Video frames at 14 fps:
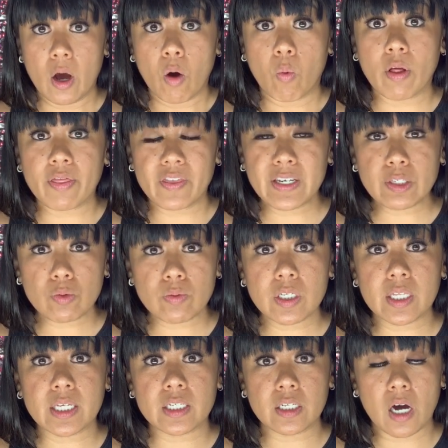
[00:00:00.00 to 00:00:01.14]
Well, this was
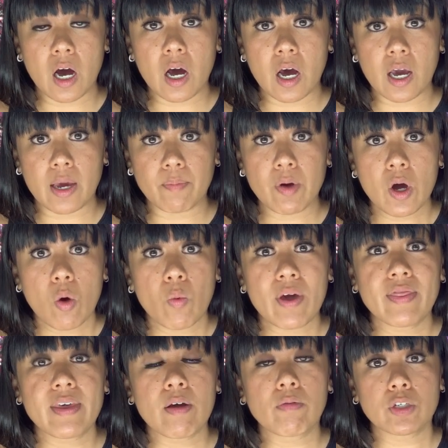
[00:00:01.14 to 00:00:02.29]
the time when
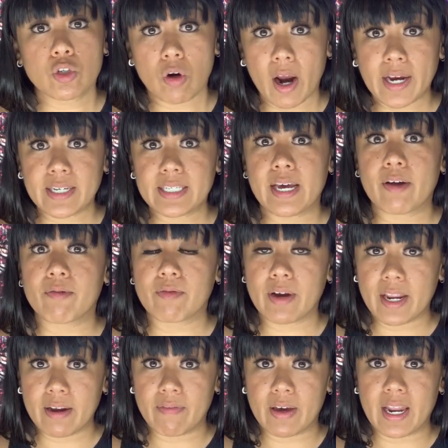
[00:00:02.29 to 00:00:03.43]
they were trying to get rid
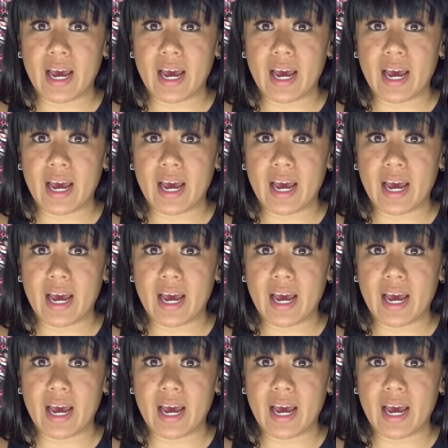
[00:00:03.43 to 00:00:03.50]
of it.